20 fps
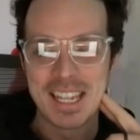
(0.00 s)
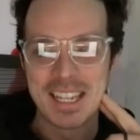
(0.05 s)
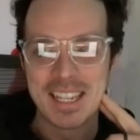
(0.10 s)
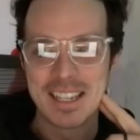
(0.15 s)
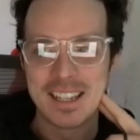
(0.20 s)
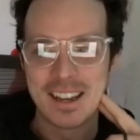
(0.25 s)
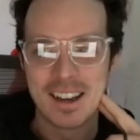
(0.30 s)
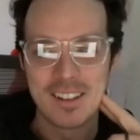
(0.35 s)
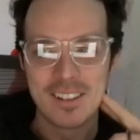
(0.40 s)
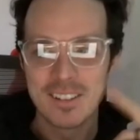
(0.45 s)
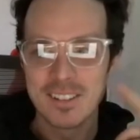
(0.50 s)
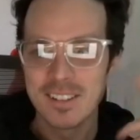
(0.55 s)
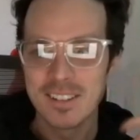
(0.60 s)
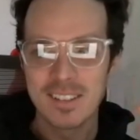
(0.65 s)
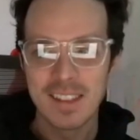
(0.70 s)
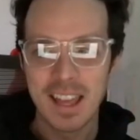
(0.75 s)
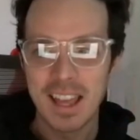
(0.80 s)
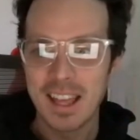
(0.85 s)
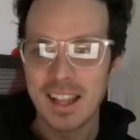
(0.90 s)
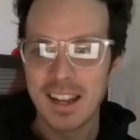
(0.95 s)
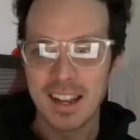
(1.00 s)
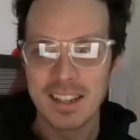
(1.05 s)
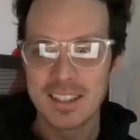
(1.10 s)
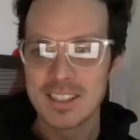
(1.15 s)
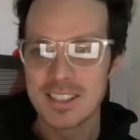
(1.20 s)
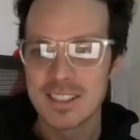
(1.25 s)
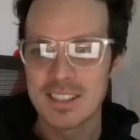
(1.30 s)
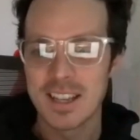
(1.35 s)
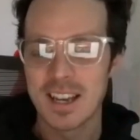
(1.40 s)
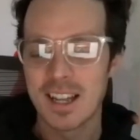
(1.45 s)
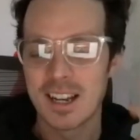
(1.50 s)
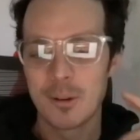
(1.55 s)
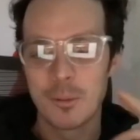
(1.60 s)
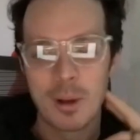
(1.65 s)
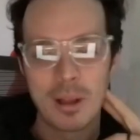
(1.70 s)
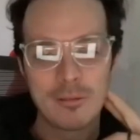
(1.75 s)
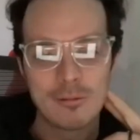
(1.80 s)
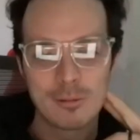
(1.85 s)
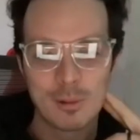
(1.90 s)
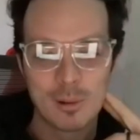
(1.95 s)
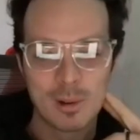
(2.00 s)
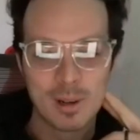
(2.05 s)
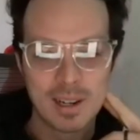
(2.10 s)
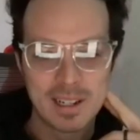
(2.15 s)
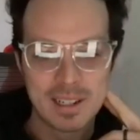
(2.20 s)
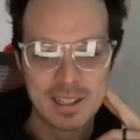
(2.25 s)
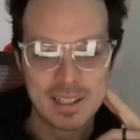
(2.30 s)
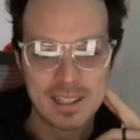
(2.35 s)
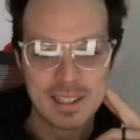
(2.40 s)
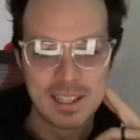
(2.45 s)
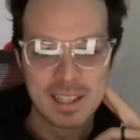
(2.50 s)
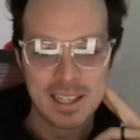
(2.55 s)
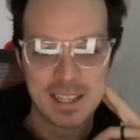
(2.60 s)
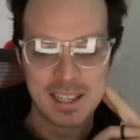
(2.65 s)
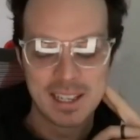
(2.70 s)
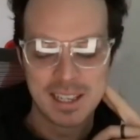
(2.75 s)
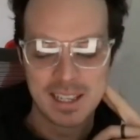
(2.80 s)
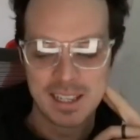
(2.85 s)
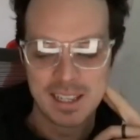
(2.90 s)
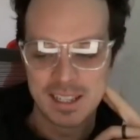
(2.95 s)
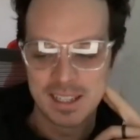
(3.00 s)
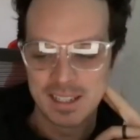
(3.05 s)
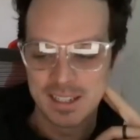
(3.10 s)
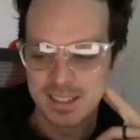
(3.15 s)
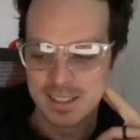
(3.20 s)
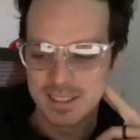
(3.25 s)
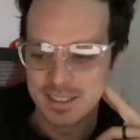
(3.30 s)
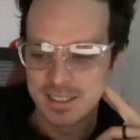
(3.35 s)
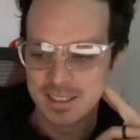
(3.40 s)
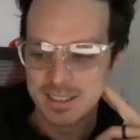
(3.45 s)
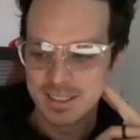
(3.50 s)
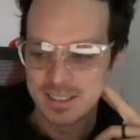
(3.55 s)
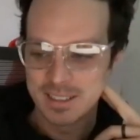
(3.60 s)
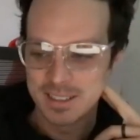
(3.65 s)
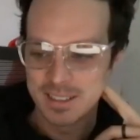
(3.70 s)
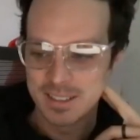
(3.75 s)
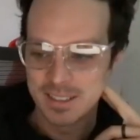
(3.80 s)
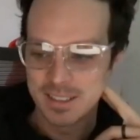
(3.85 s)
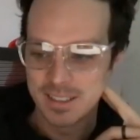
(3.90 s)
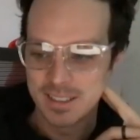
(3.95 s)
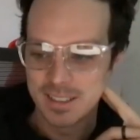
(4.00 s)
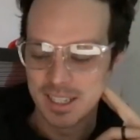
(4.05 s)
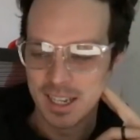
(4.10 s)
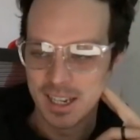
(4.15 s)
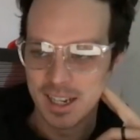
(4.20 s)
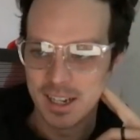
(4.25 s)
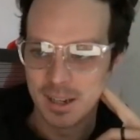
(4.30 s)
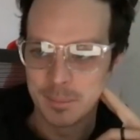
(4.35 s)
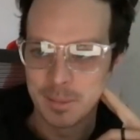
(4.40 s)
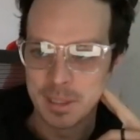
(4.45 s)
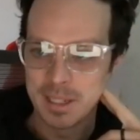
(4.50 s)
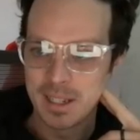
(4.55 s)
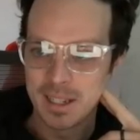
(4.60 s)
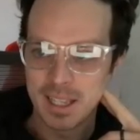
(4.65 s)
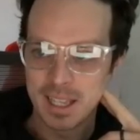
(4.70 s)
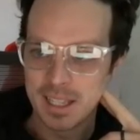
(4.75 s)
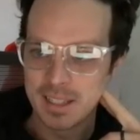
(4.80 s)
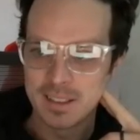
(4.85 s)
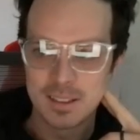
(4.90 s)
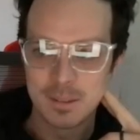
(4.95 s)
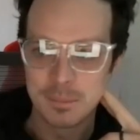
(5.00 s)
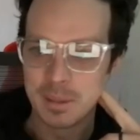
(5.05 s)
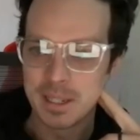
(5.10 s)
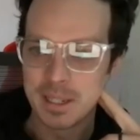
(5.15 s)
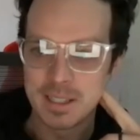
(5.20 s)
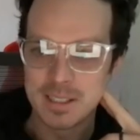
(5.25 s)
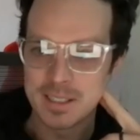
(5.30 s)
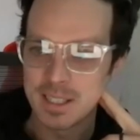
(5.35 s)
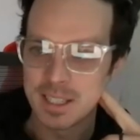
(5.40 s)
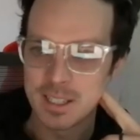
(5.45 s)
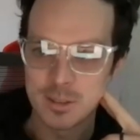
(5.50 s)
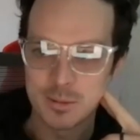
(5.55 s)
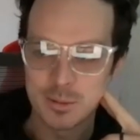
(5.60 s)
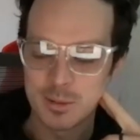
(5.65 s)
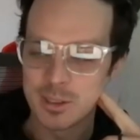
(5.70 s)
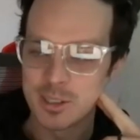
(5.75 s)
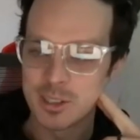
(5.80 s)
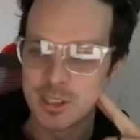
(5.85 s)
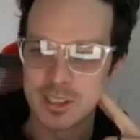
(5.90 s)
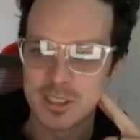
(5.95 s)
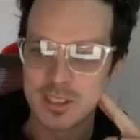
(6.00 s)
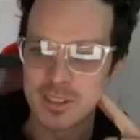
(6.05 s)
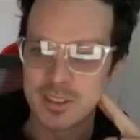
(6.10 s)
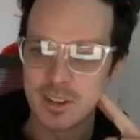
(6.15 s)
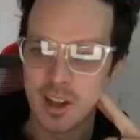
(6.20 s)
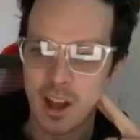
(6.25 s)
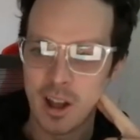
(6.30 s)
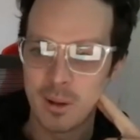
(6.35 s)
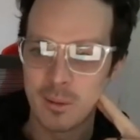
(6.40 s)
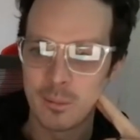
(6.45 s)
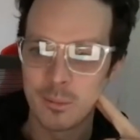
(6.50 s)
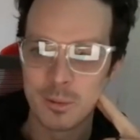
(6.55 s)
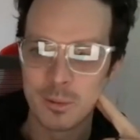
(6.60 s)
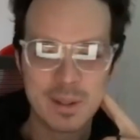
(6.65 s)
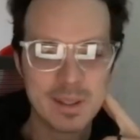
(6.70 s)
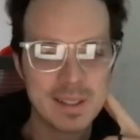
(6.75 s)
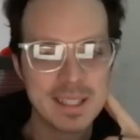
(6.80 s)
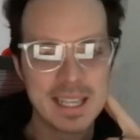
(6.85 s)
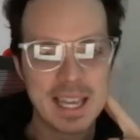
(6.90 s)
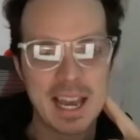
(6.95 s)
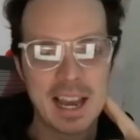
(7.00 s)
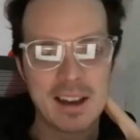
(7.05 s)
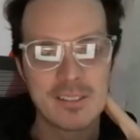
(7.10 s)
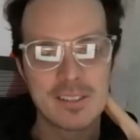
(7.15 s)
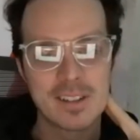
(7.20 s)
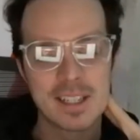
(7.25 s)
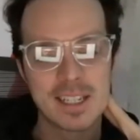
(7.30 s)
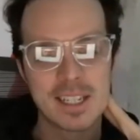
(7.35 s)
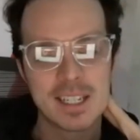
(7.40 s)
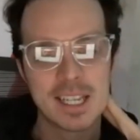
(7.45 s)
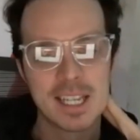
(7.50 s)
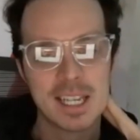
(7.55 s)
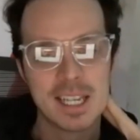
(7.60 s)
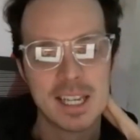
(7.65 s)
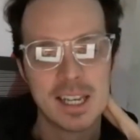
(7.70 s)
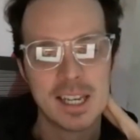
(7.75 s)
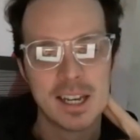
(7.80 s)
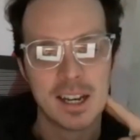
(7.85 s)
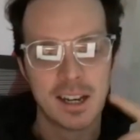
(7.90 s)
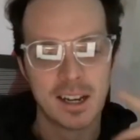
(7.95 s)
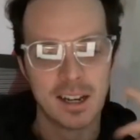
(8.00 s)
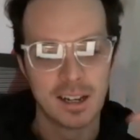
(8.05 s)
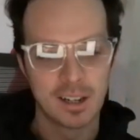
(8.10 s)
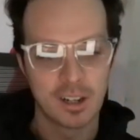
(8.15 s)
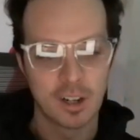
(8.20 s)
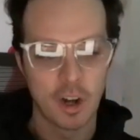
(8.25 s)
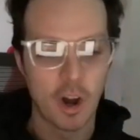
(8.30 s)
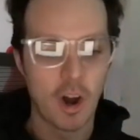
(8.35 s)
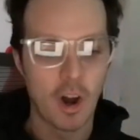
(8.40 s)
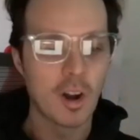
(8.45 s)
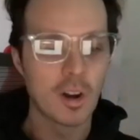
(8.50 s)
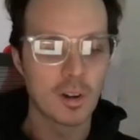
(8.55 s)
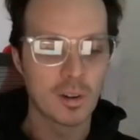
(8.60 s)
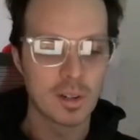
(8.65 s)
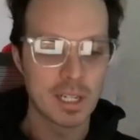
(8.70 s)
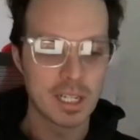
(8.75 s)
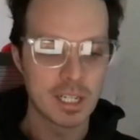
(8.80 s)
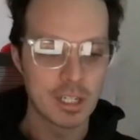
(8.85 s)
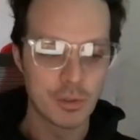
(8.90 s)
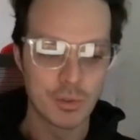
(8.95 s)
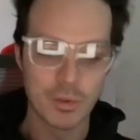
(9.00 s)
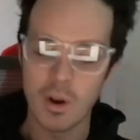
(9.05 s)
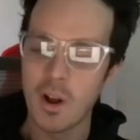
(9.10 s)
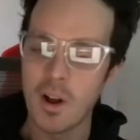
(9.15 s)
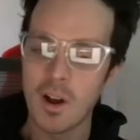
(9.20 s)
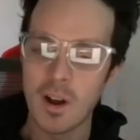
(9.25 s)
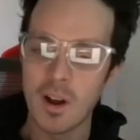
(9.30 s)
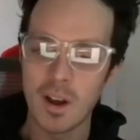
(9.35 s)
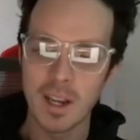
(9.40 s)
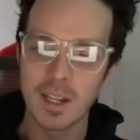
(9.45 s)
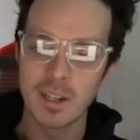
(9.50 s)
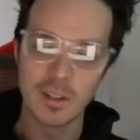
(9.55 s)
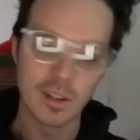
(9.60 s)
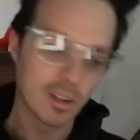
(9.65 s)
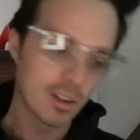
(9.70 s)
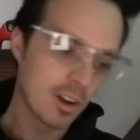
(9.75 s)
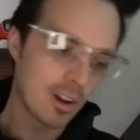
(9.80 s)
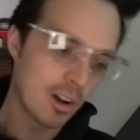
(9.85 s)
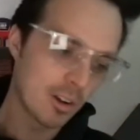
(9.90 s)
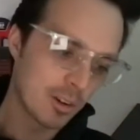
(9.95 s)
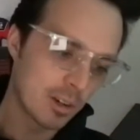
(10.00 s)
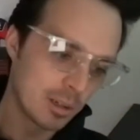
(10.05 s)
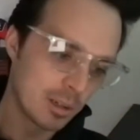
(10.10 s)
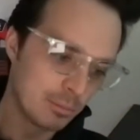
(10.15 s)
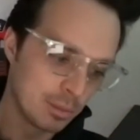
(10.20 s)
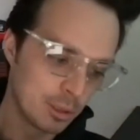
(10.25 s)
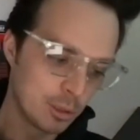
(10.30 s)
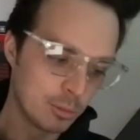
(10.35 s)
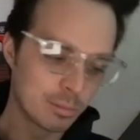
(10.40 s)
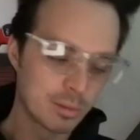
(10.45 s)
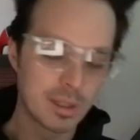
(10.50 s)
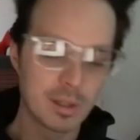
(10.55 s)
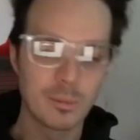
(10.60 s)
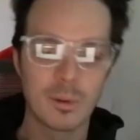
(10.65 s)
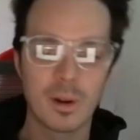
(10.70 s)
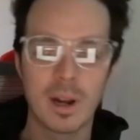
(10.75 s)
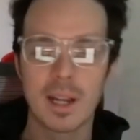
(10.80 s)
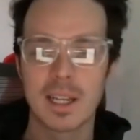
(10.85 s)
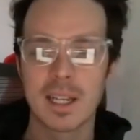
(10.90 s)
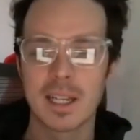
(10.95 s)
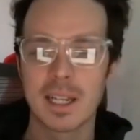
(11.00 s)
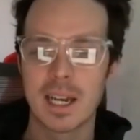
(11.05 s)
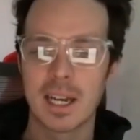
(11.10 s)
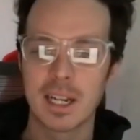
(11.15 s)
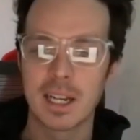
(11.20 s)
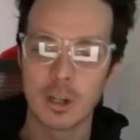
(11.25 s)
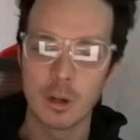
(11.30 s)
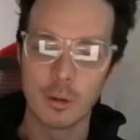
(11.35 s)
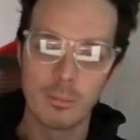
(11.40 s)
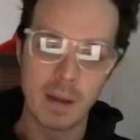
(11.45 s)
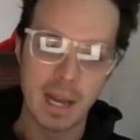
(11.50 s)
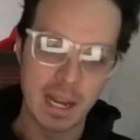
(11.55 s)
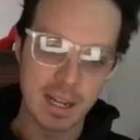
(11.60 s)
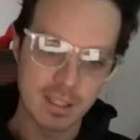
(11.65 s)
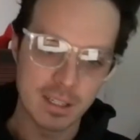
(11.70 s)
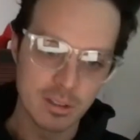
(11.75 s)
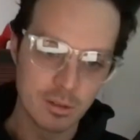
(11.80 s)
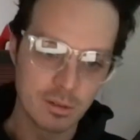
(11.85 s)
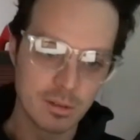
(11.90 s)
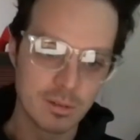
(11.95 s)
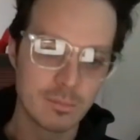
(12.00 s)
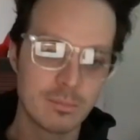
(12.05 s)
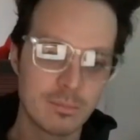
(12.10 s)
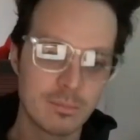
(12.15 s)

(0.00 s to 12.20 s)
other than that, I just kind of went for it. And yeah, I mean, again, the biggest things were just not really having a concrete drawing or a concrete blueprint where I could kind of go back to and